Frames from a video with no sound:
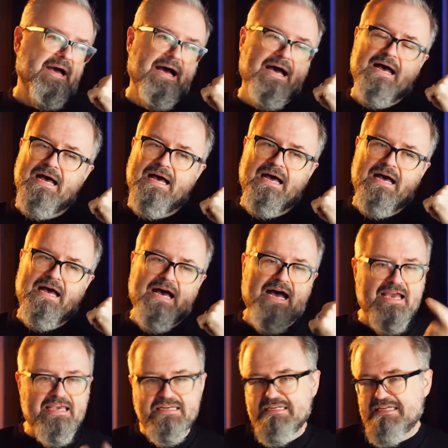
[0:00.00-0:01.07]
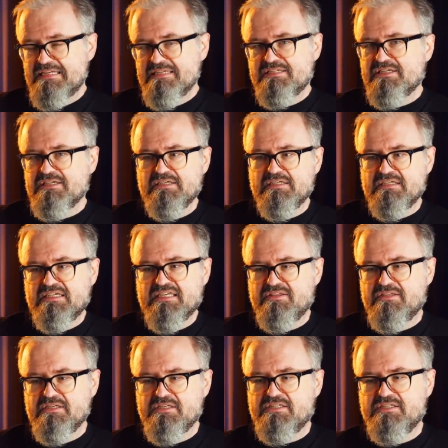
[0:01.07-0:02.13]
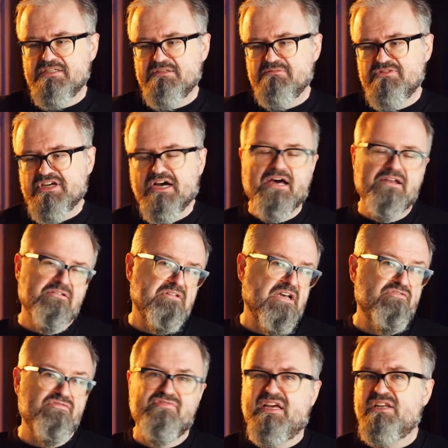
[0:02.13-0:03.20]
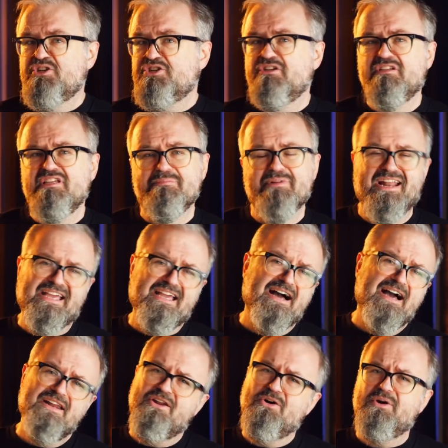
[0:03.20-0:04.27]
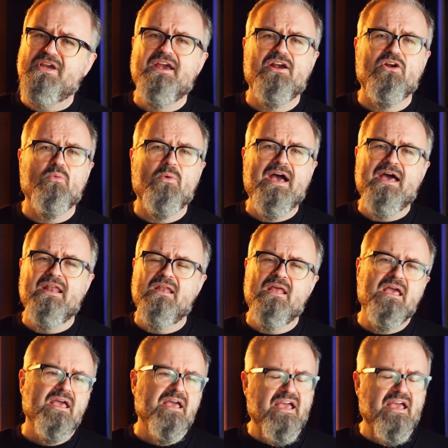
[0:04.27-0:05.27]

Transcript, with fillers: uh, I need to get this done eventually, but I kind of don't care when,